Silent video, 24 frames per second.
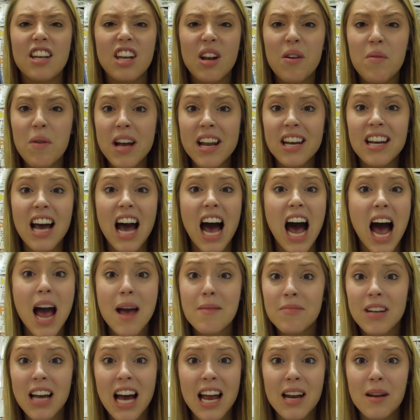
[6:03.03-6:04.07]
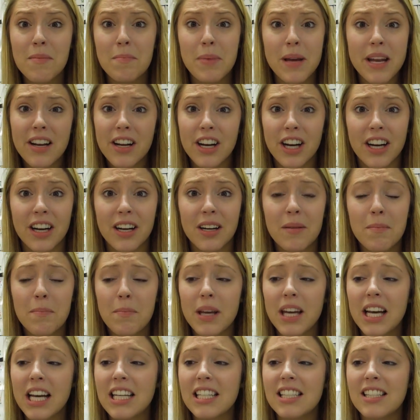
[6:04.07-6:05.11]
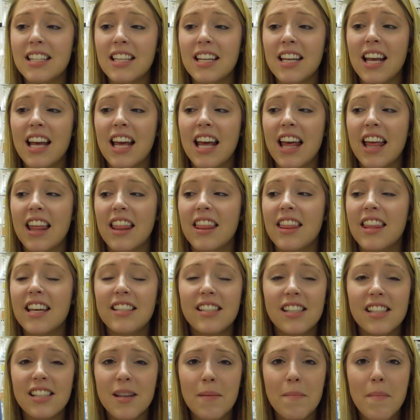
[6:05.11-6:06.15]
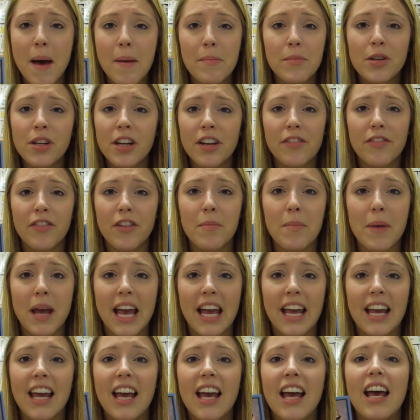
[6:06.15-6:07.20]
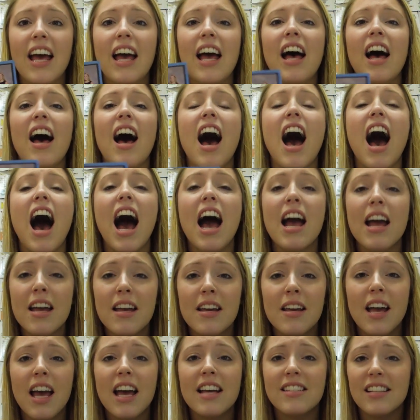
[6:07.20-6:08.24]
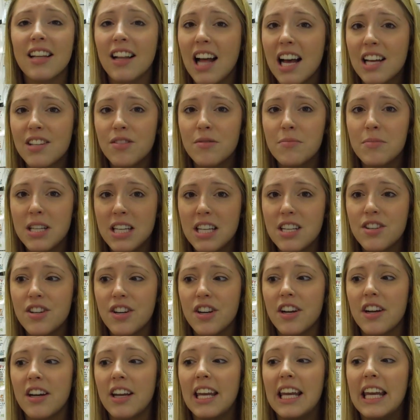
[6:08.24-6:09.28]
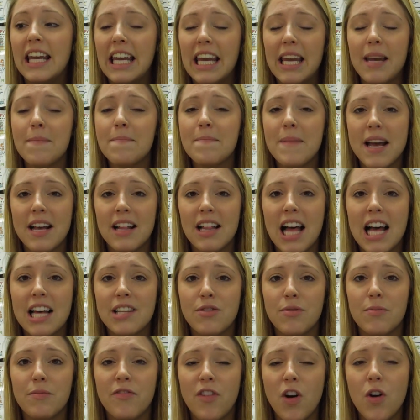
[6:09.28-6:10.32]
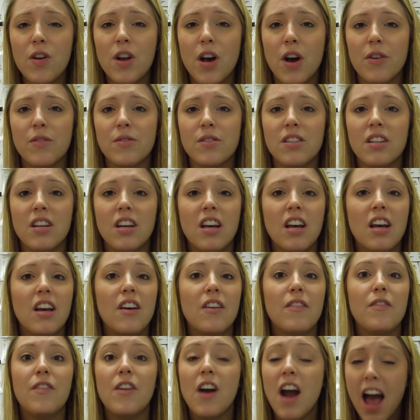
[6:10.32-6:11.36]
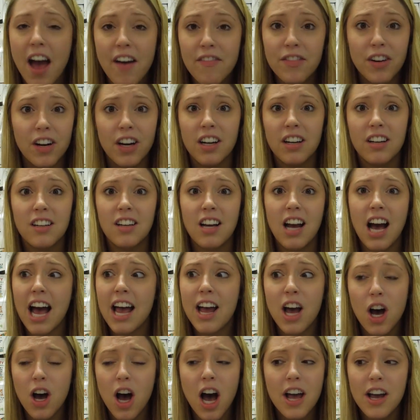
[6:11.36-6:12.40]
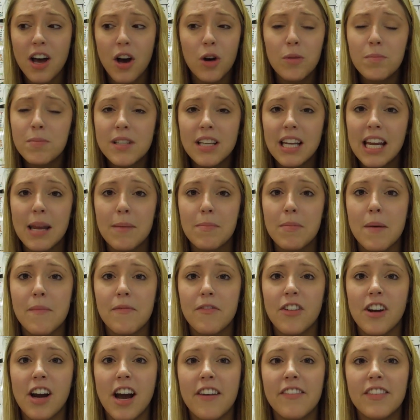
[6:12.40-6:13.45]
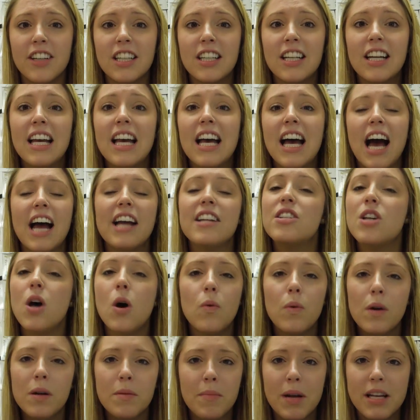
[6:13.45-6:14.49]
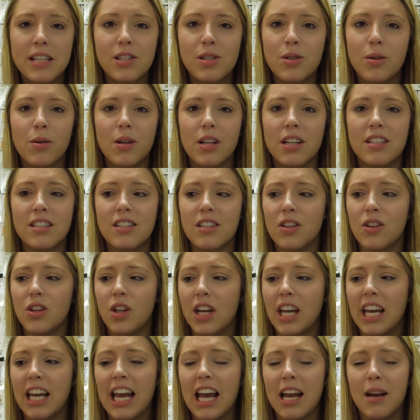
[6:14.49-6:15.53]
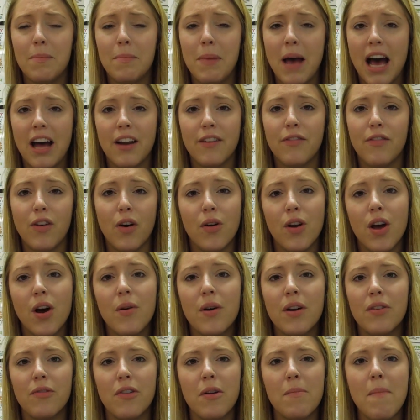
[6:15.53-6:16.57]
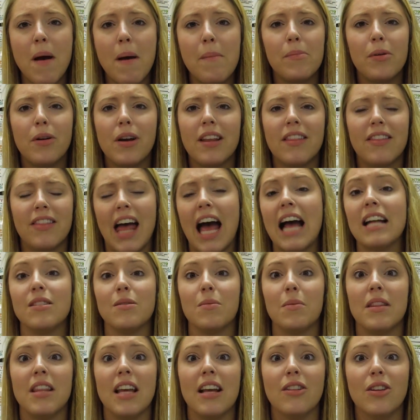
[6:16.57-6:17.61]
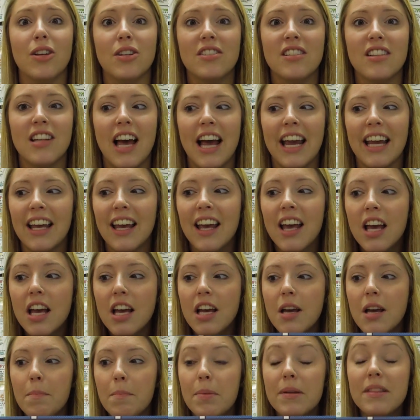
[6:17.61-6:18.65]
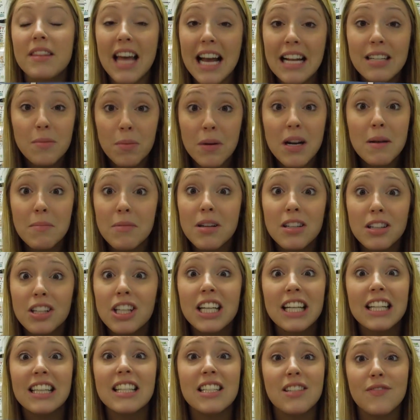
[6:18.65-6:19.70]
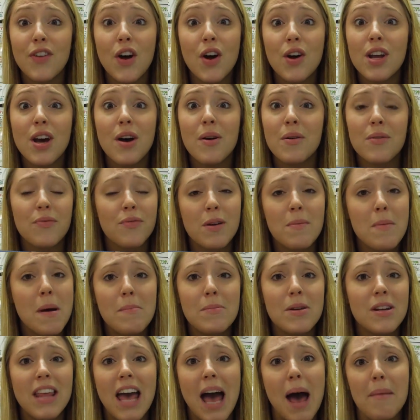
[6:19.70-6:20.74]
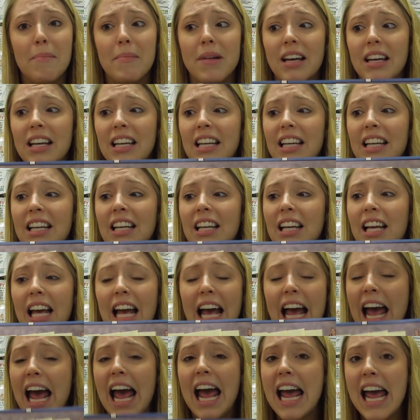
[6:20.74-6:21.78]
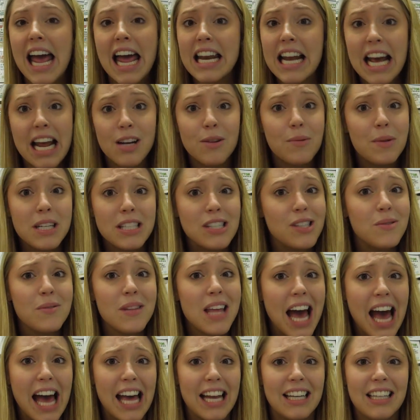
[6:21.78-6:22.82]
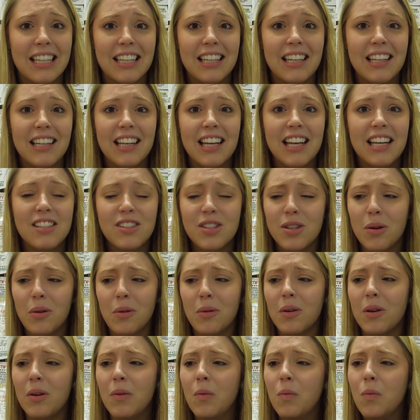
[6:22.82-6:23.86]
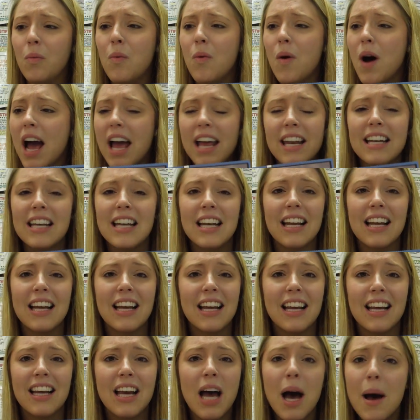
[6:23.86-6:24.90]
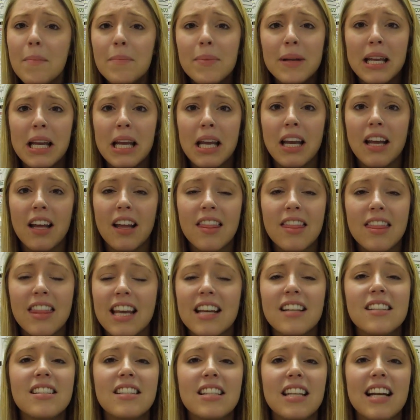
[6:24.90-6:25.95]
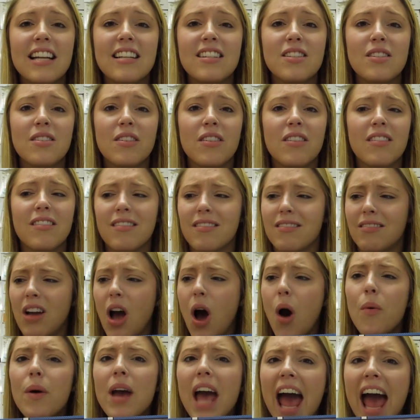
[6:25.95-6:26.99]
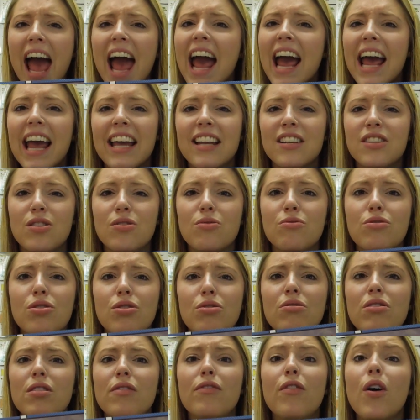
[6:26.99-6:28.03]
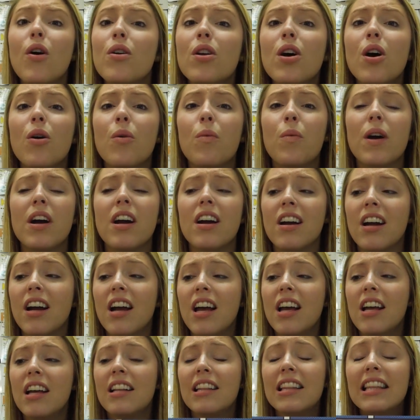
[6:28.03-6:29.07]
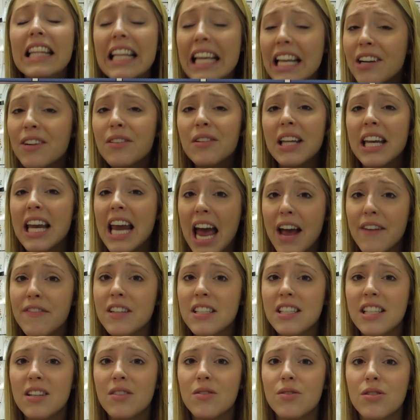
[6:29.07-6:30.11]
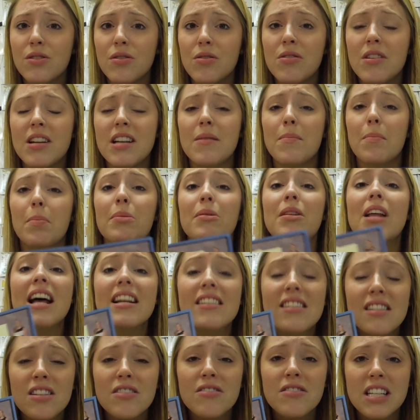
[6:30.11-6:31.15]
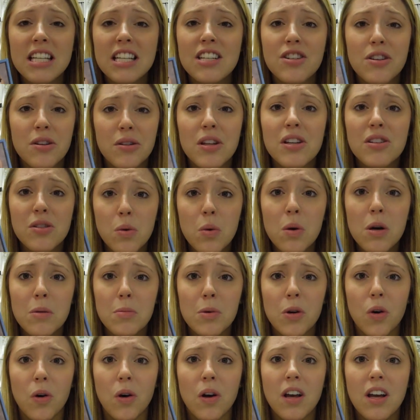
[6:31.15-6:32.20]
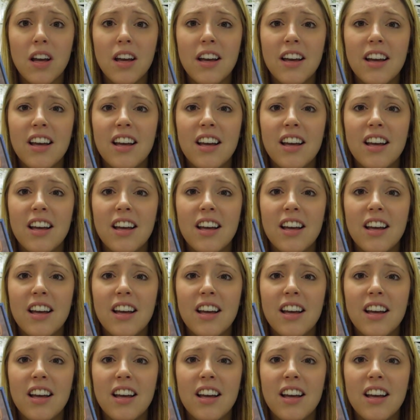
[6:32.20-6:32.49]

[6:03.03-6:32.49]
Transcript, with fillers: And you know what? I'm kind of bitter because this is a memory for me. I, as a classroom teacher, keep my classroom photos forever. I, I hope to keep them forever. I don't want my students looking at a bad photo and remembering that's what they looked like. But that's what I'm going to look at this photo and remember them. And I don't want to do that. So, what company thinks it's okay to choose a photo where literally every single student plus their teacher looks horrible.